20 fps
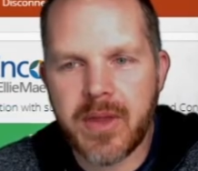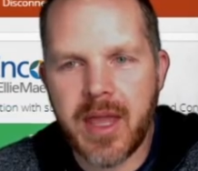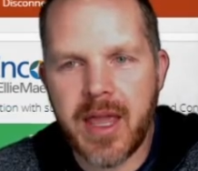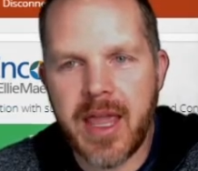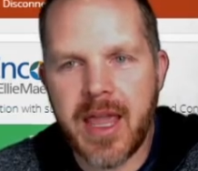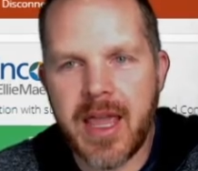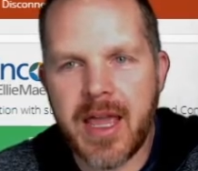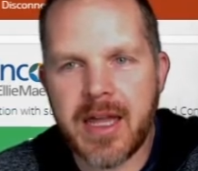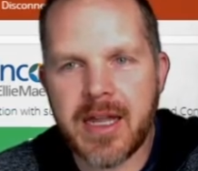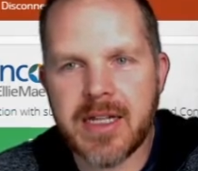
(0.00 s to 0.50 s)

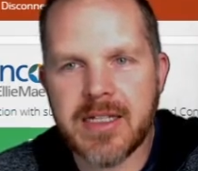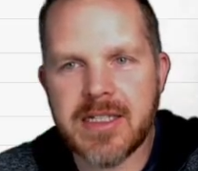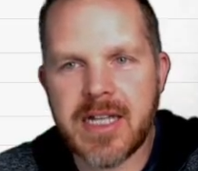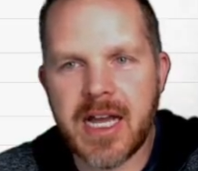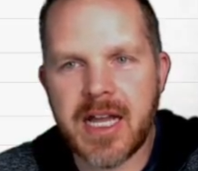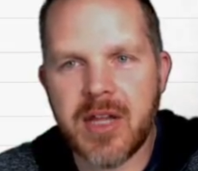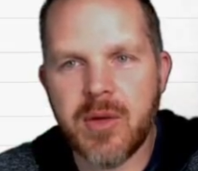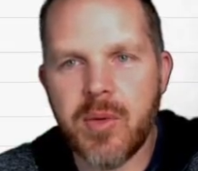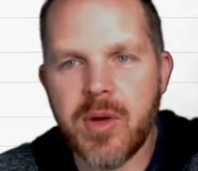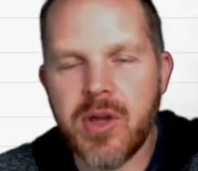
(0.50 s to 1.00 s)
and
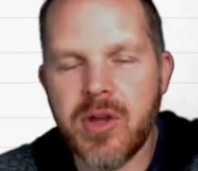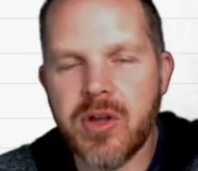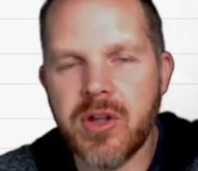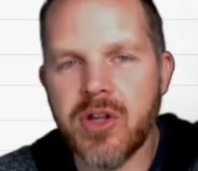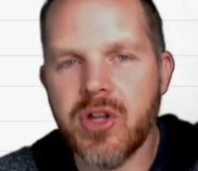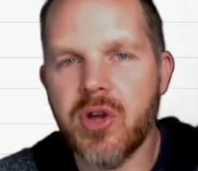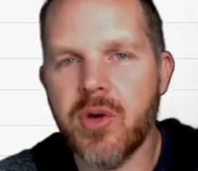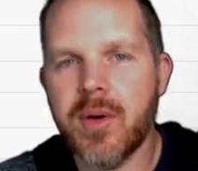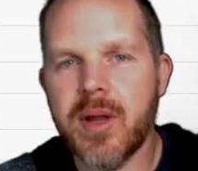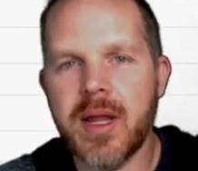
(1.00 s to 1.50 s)
exactly what you can
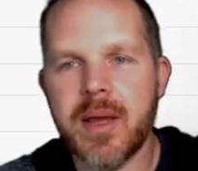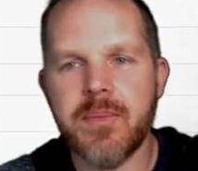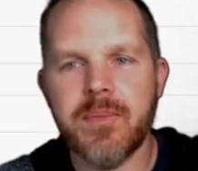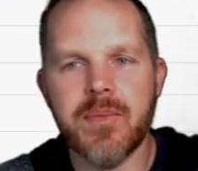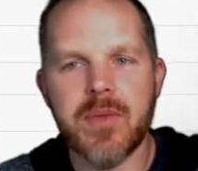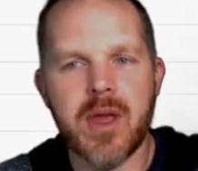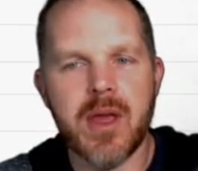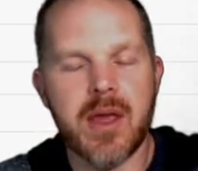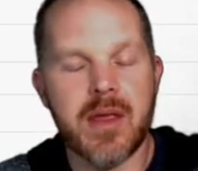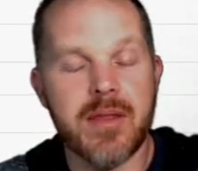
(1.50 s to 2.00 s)
do in it.
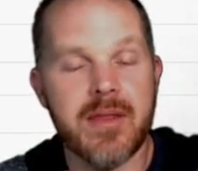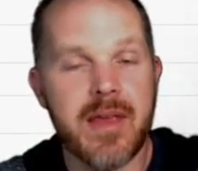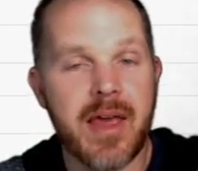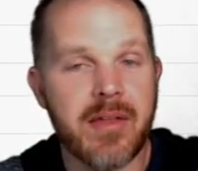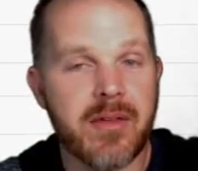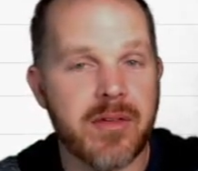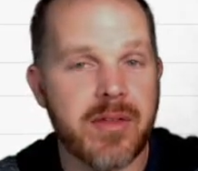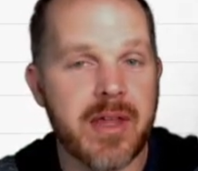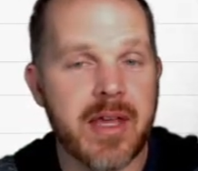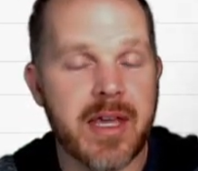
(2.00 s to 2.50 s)
The
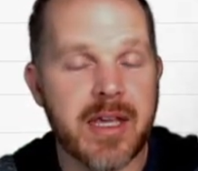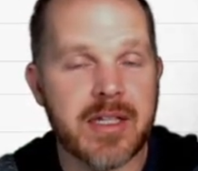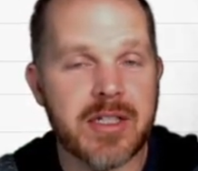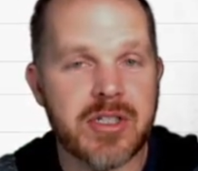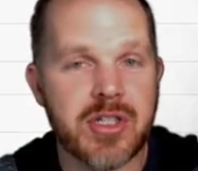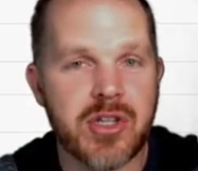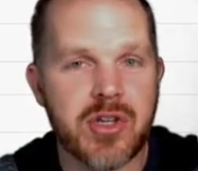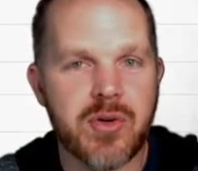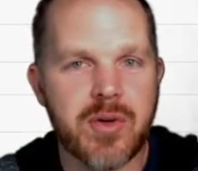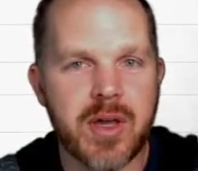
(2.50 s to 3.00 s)
other thing
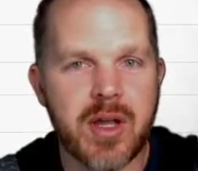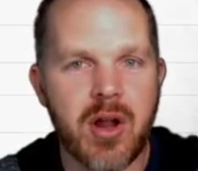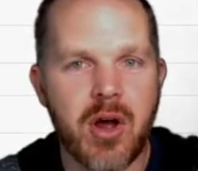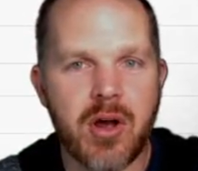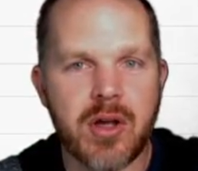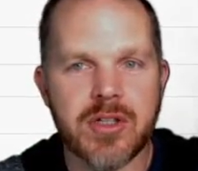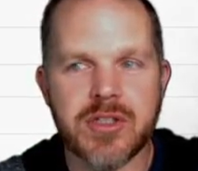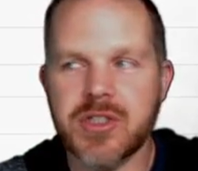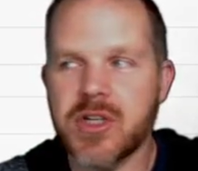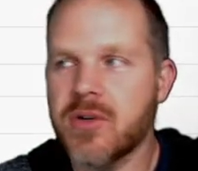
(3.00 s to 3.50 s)
is you can
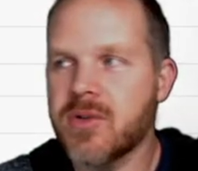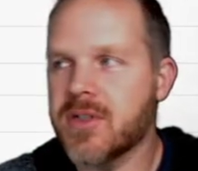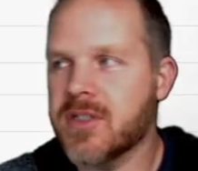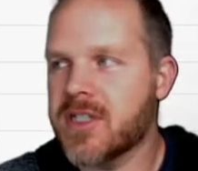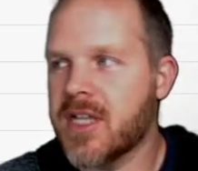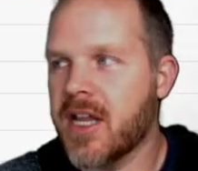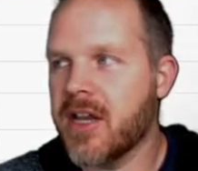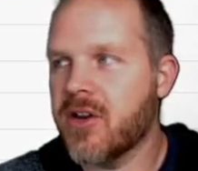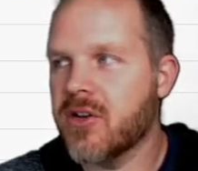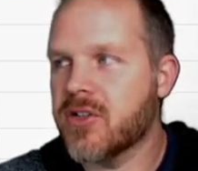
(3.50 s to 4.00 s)
also
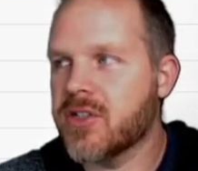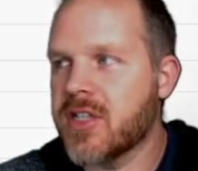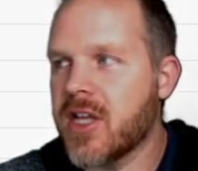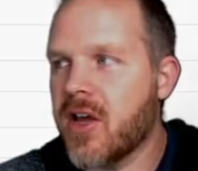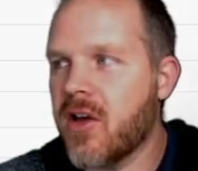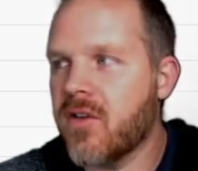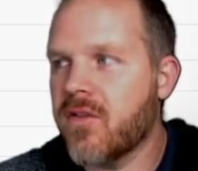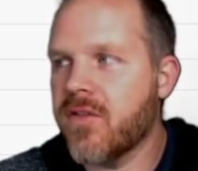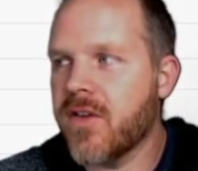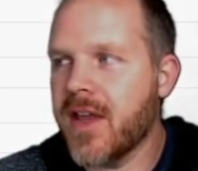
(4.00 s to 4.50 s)
send
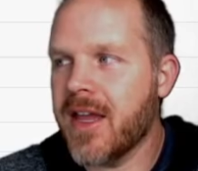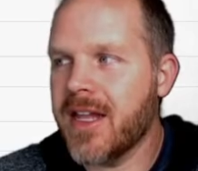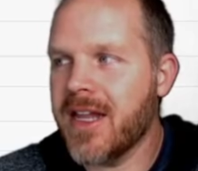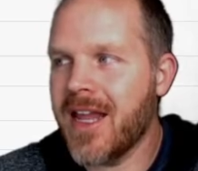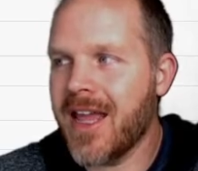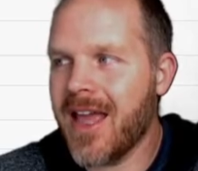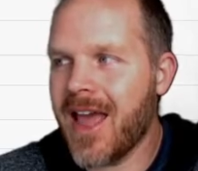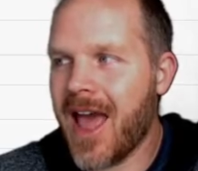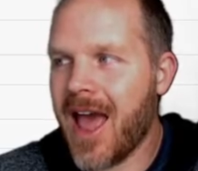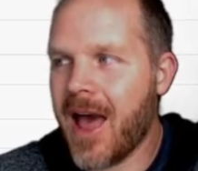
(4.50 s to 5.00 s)
yourself
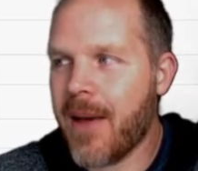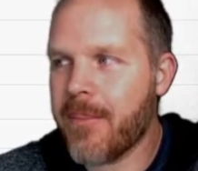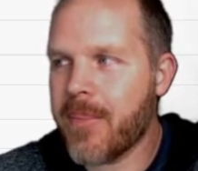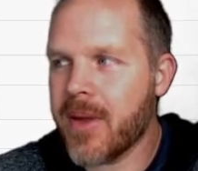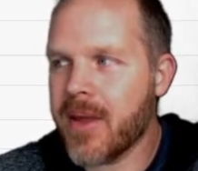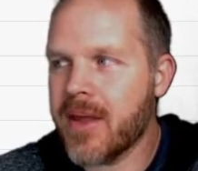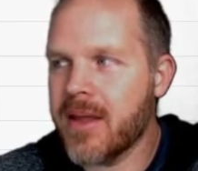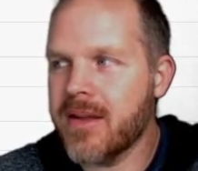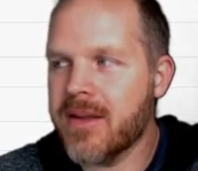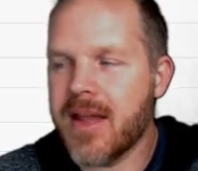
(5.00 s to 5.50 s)
an app
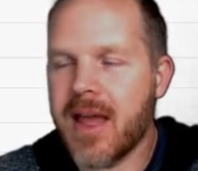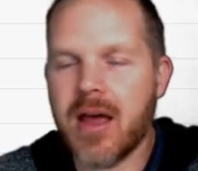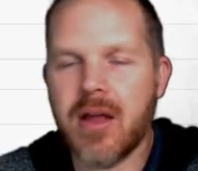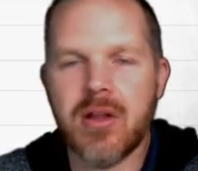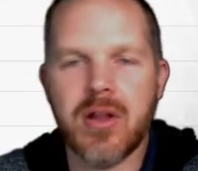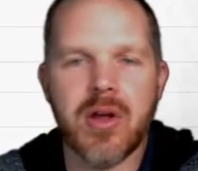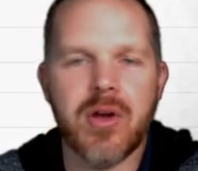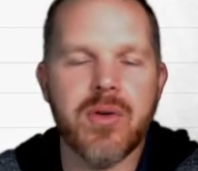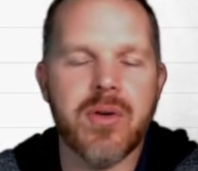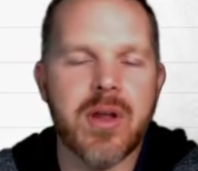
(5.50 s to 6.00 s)

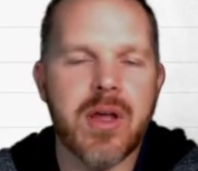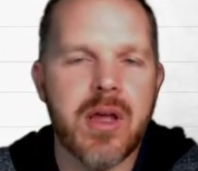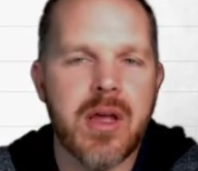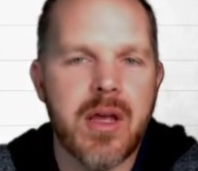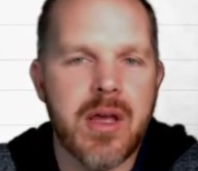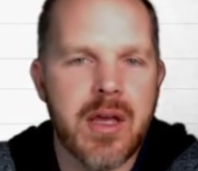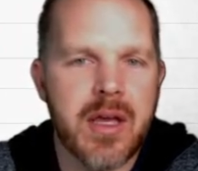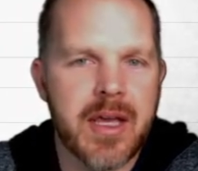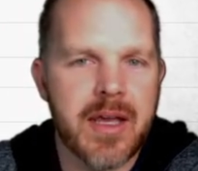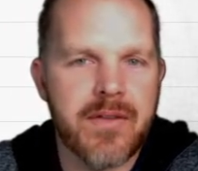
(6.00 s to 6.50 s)
download
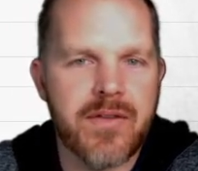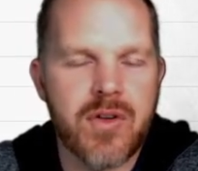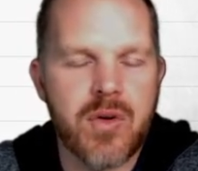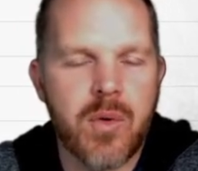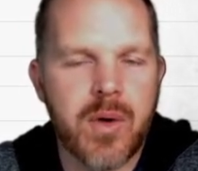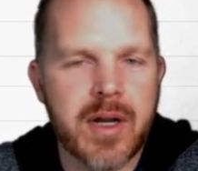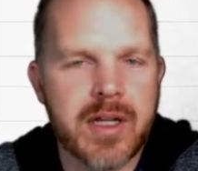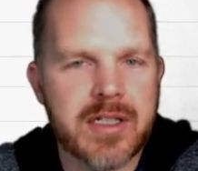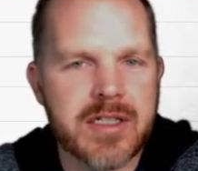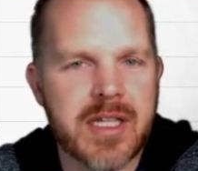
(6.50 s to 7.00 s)
if you
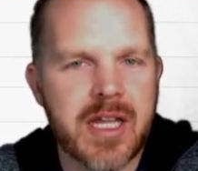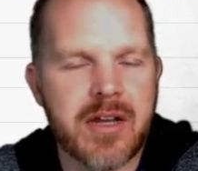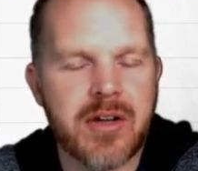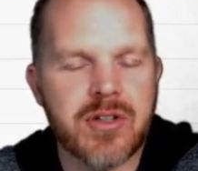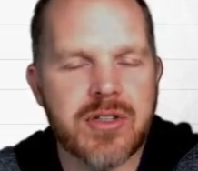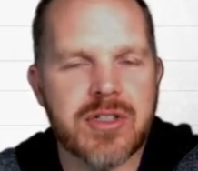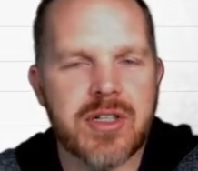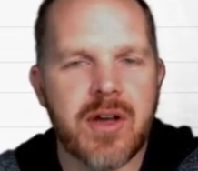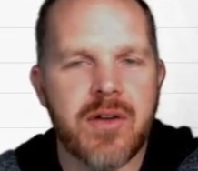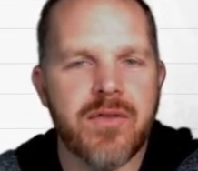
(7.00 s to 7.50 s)
want to send
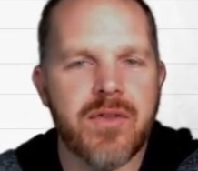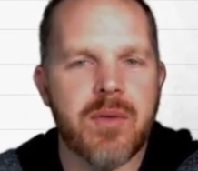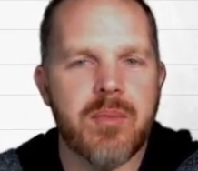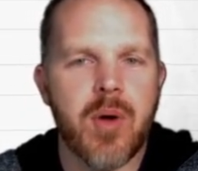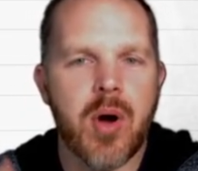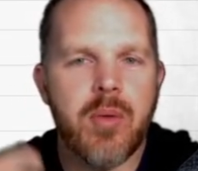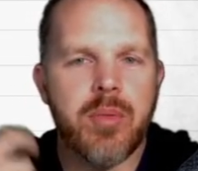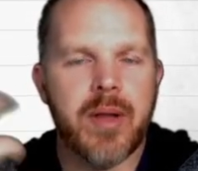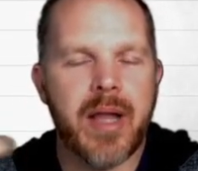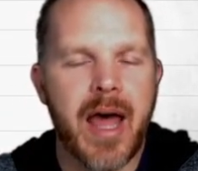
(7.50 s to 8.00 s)
yourself the
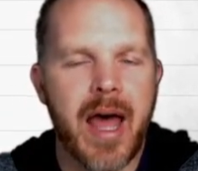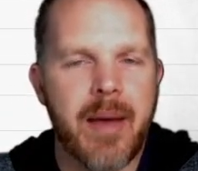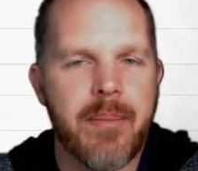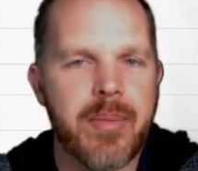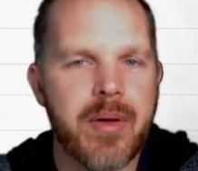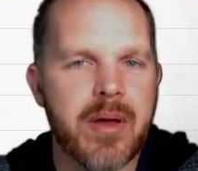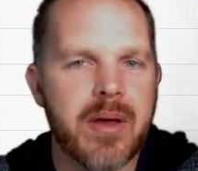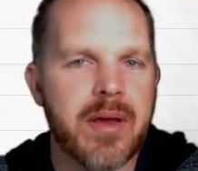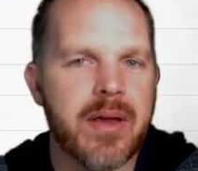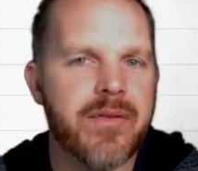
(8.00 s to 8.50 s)
mobile app
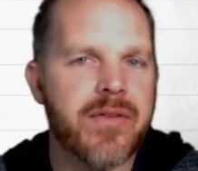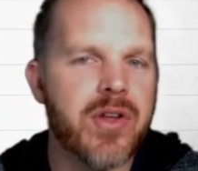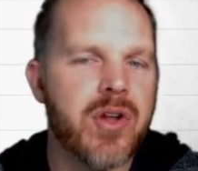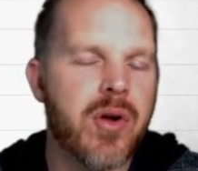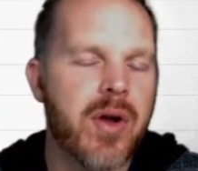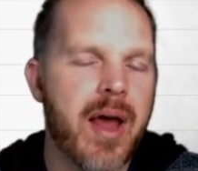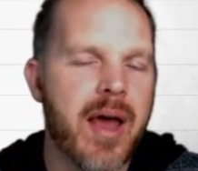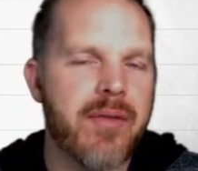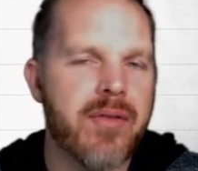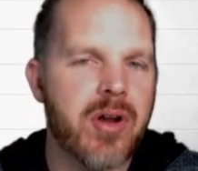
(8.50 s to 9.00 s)
if you
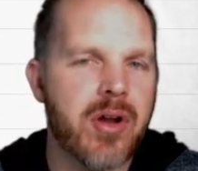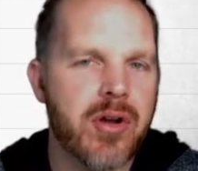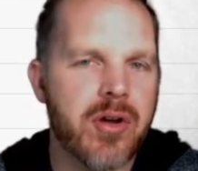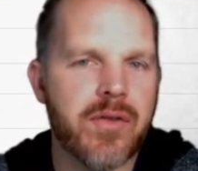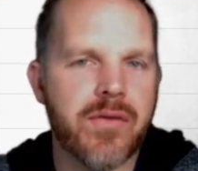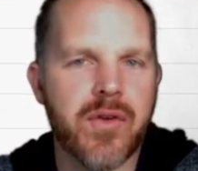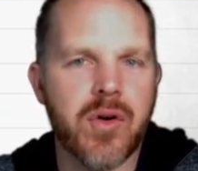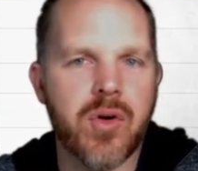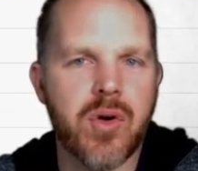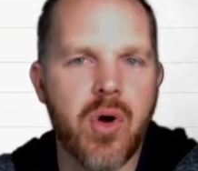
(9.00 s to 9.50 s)
don't have it on your
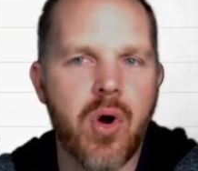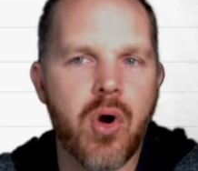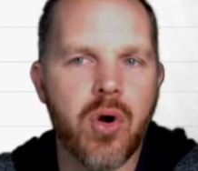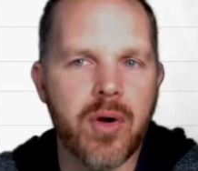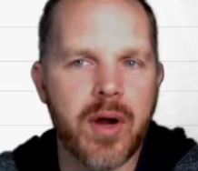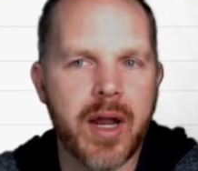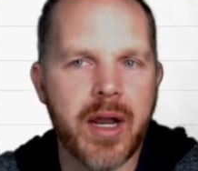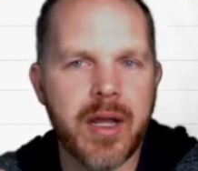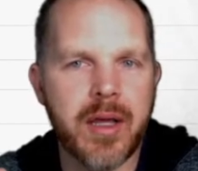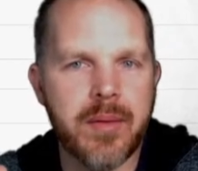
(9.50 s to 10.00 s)
phone
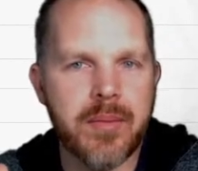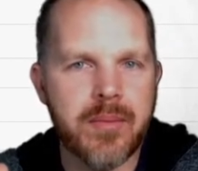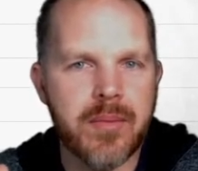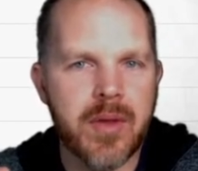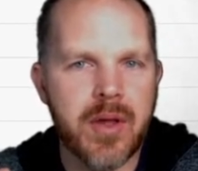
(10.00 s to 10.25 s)
already.